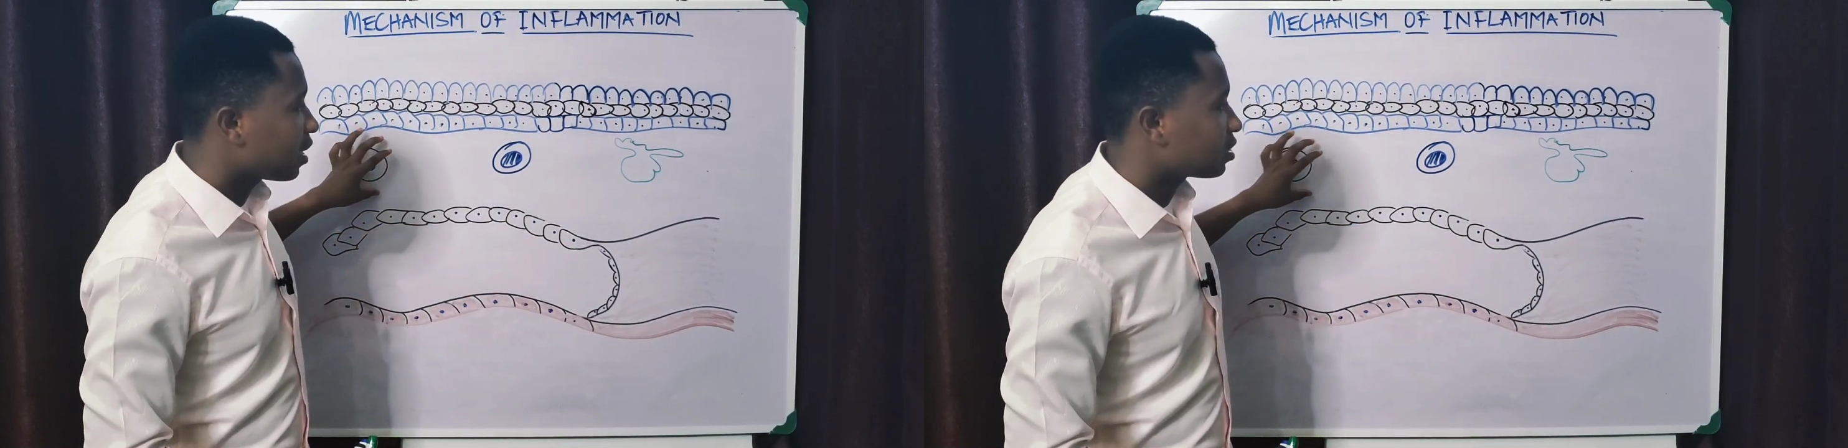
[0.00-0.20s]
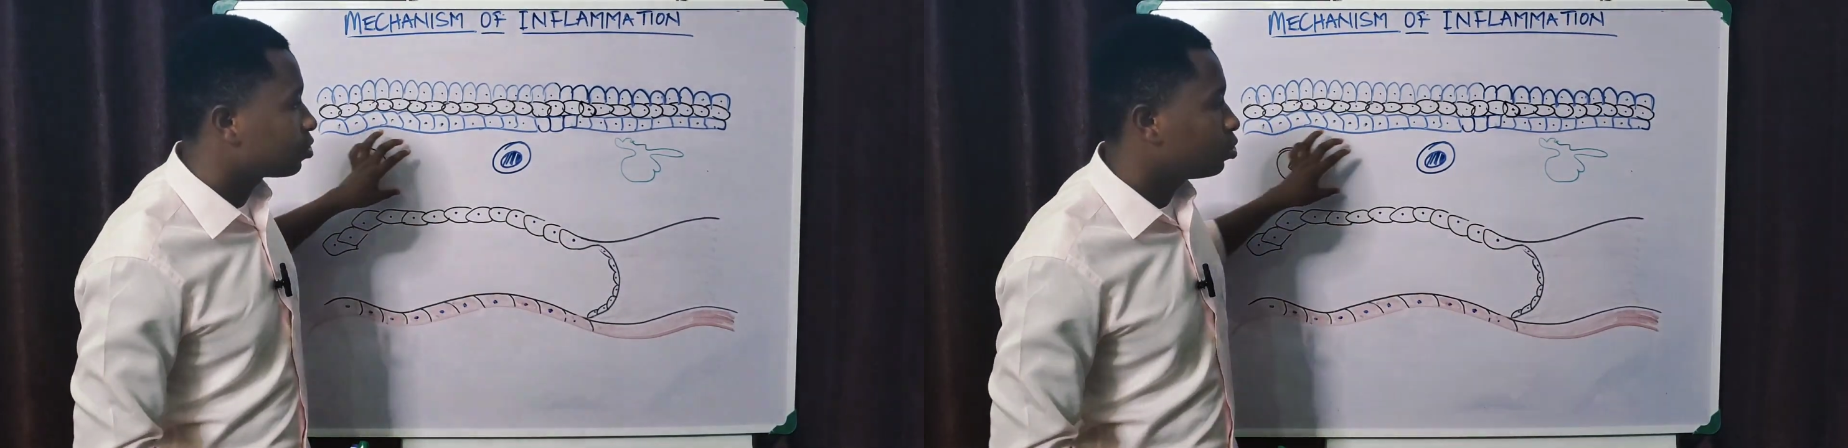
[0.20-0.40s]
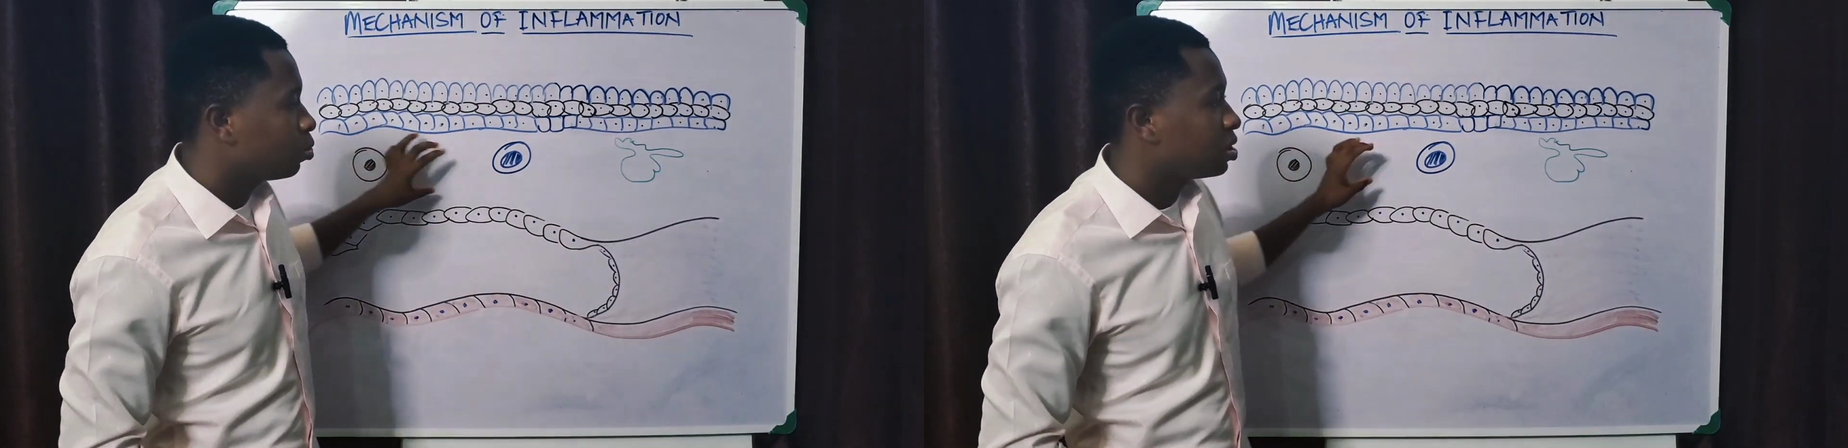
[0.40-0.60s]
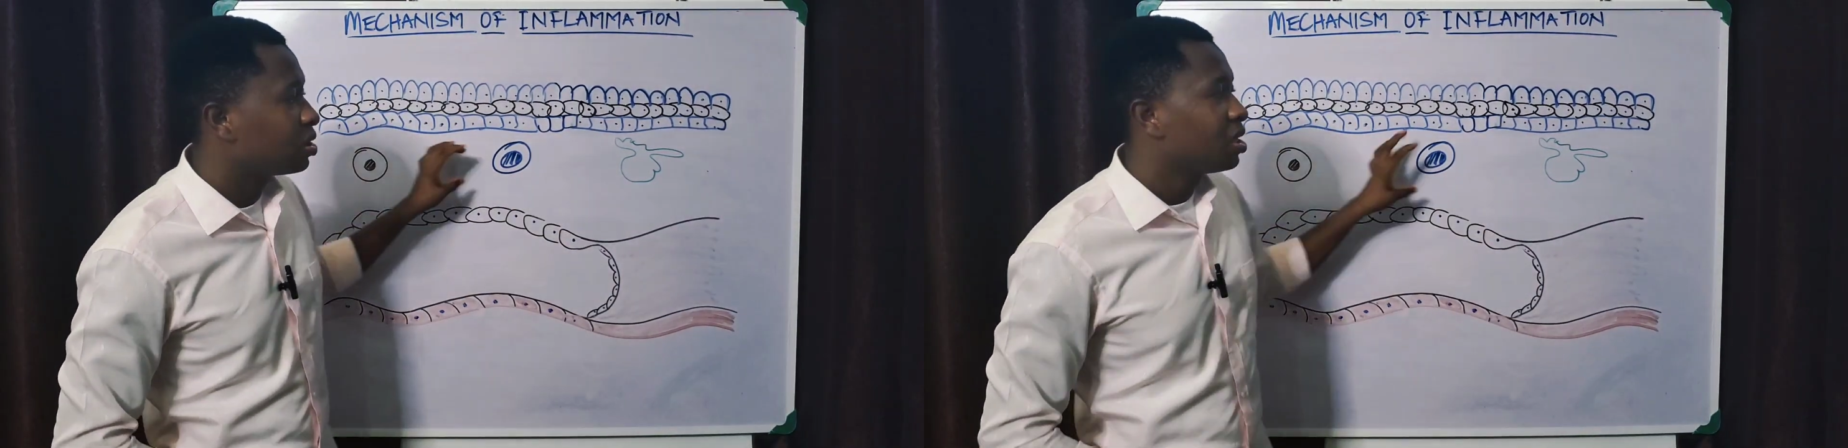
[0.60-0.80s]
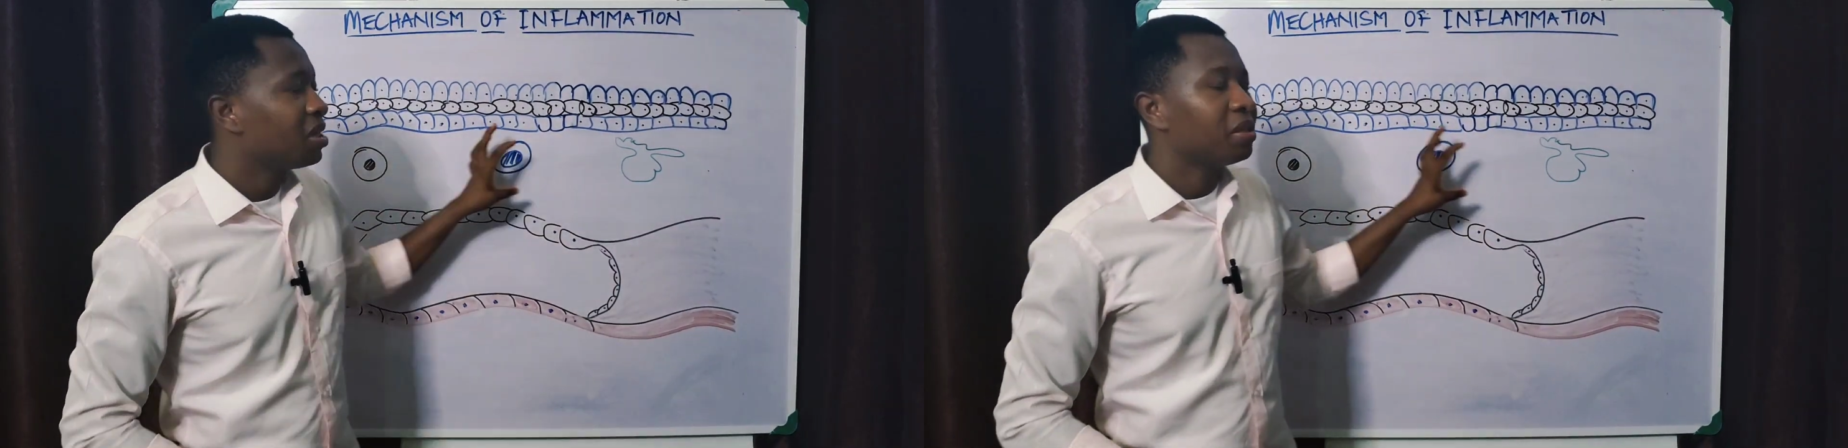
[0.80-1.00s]
has to do
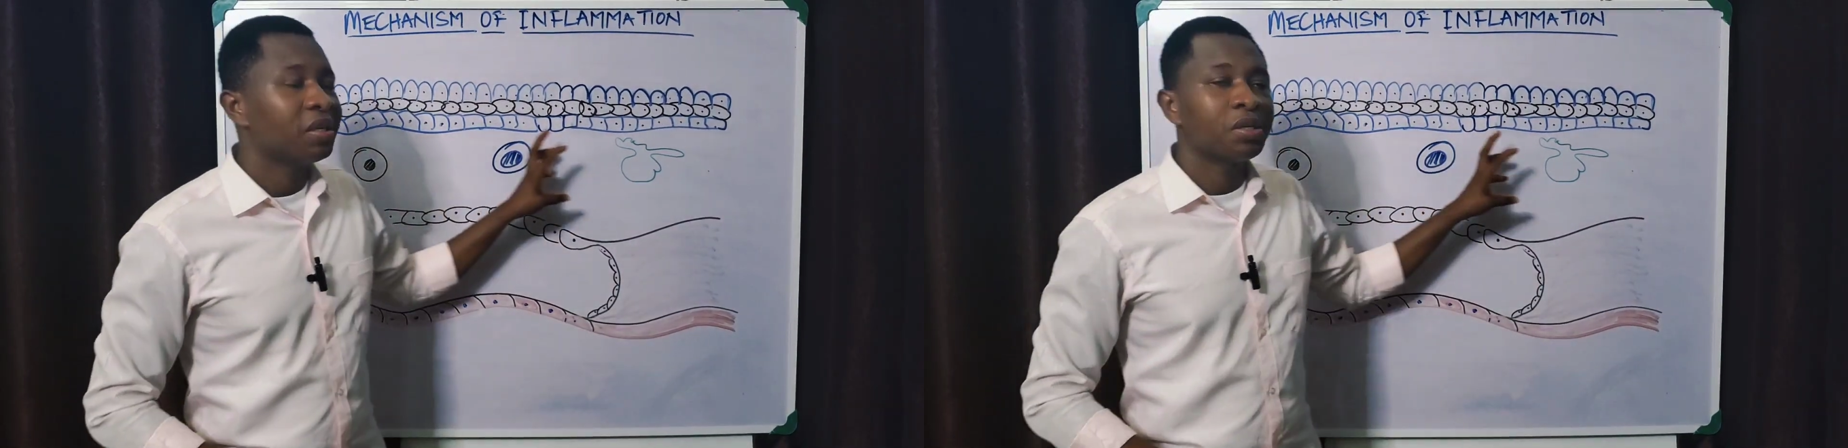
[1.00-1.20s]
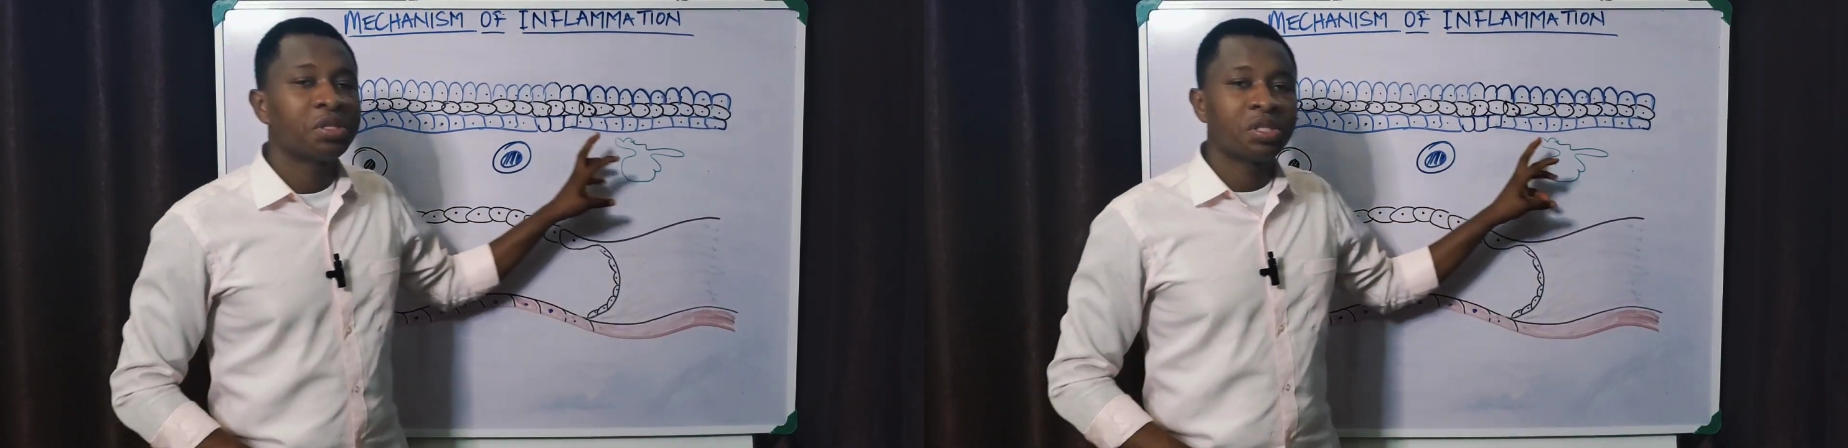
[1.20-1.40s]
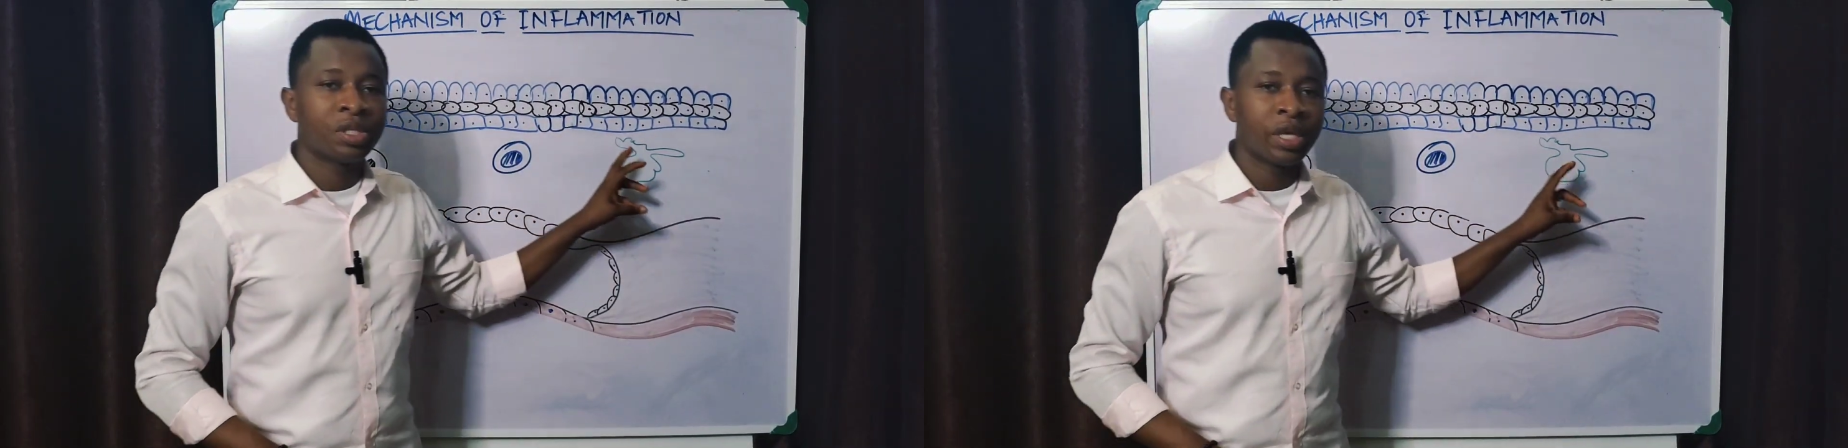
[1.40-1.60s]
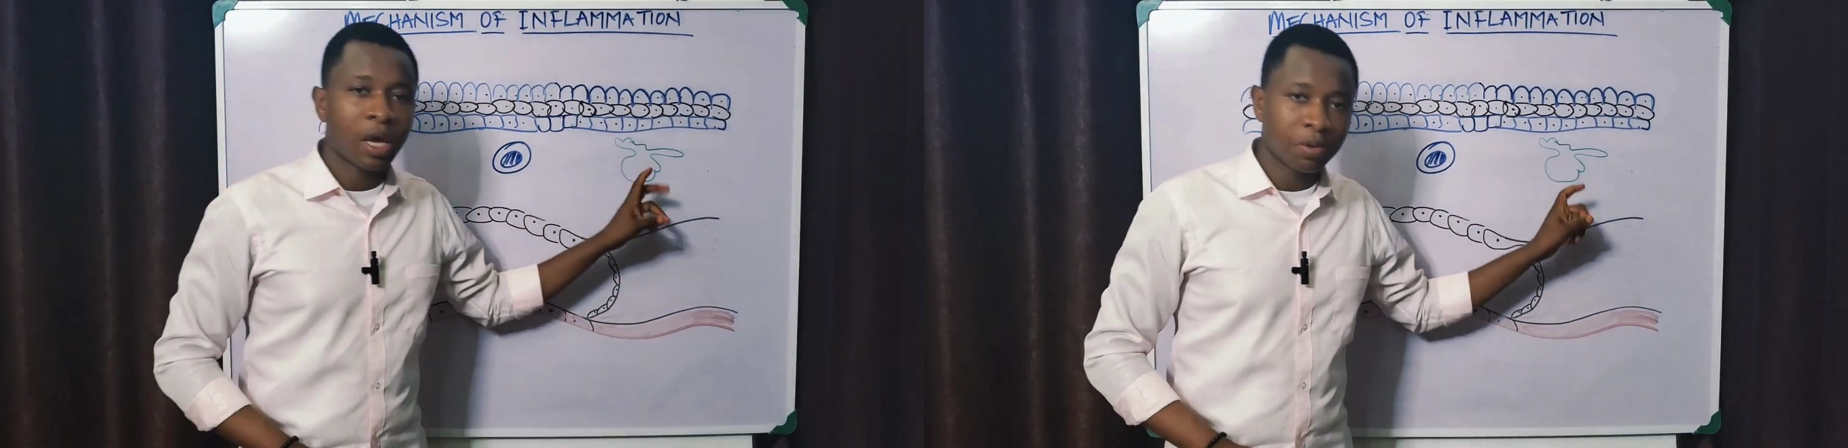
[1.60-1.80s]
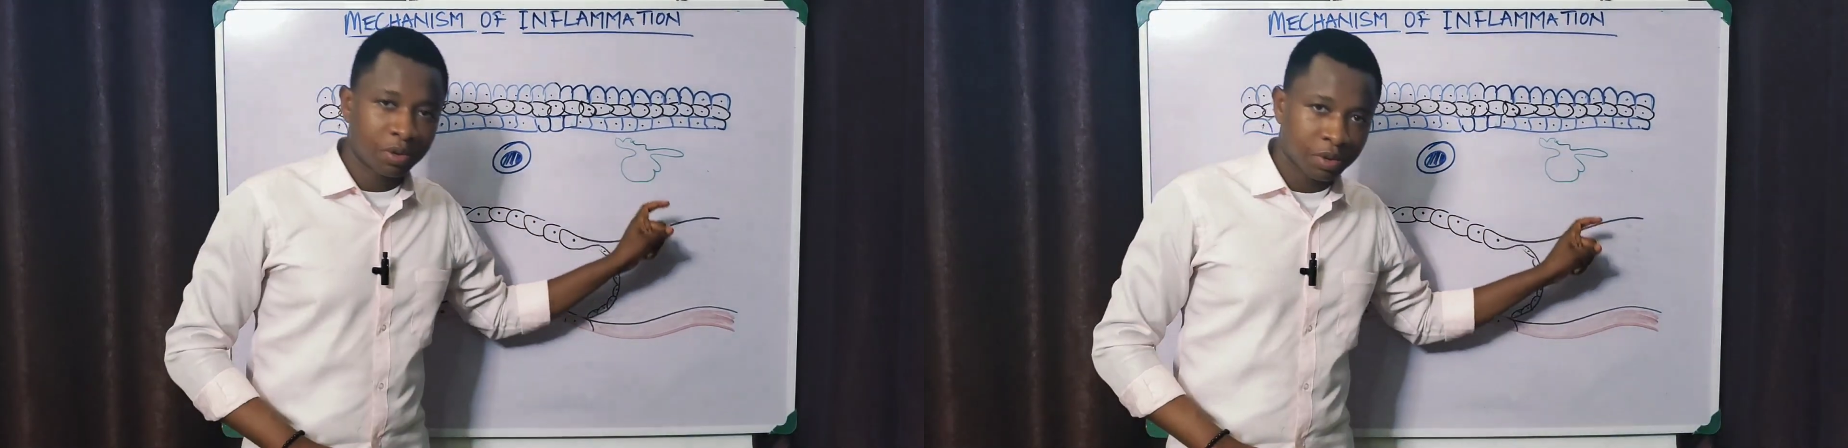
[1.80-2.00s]
with the
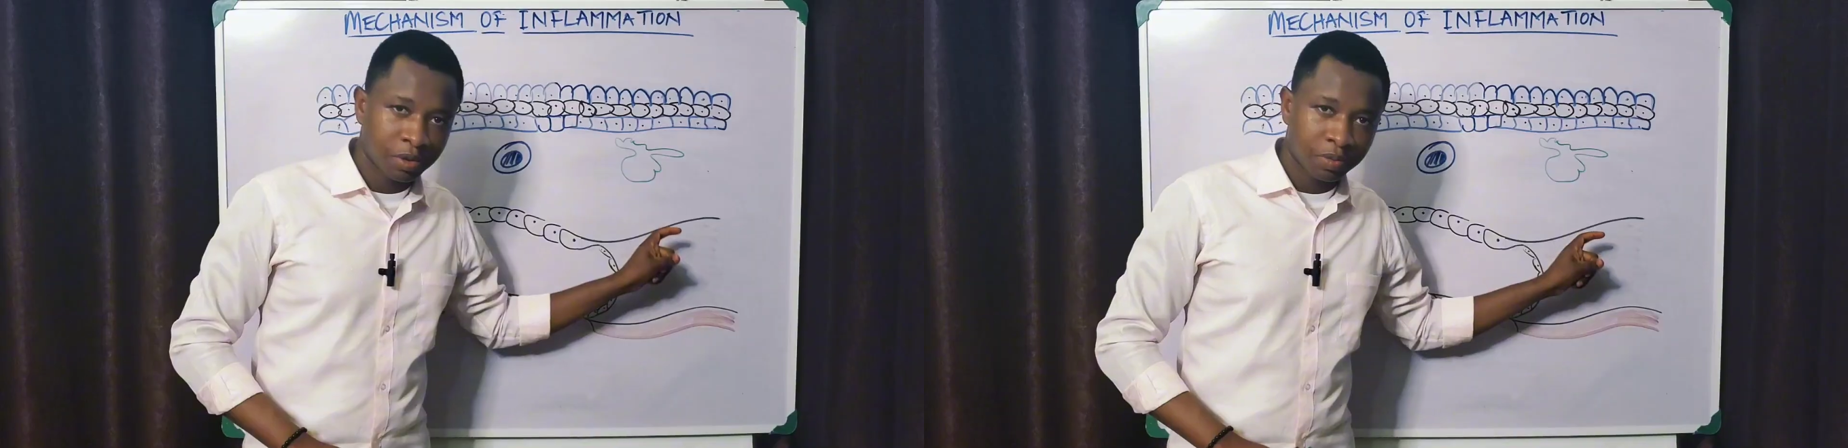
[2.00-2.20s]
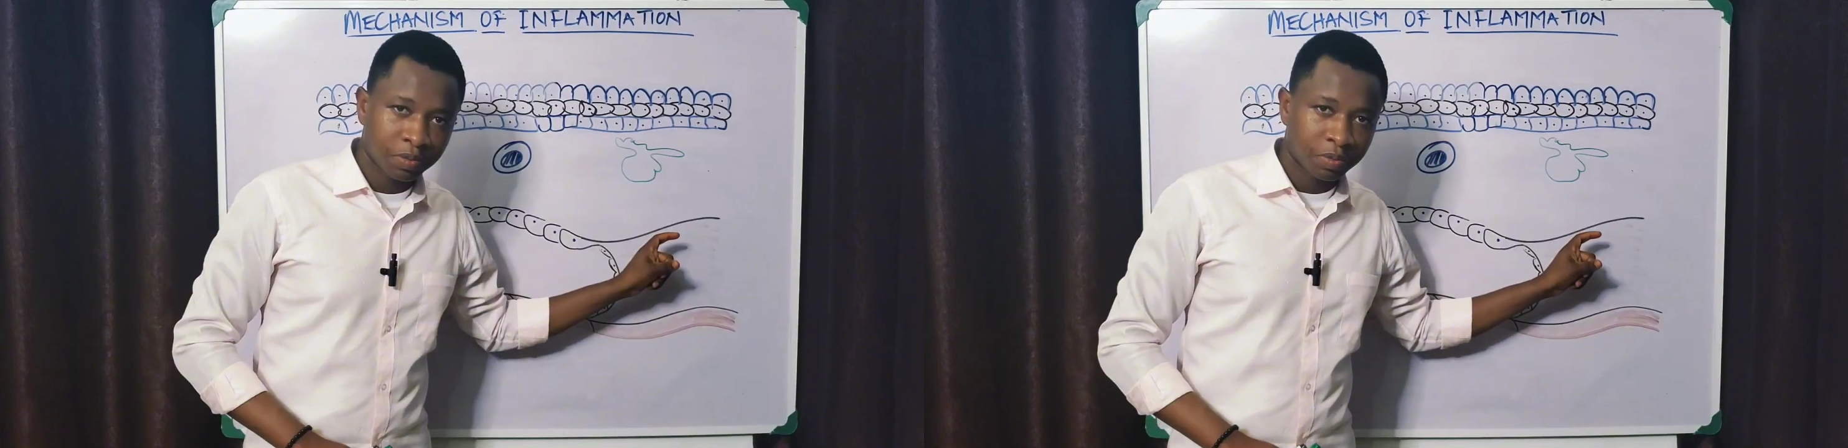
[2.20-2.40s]
cells.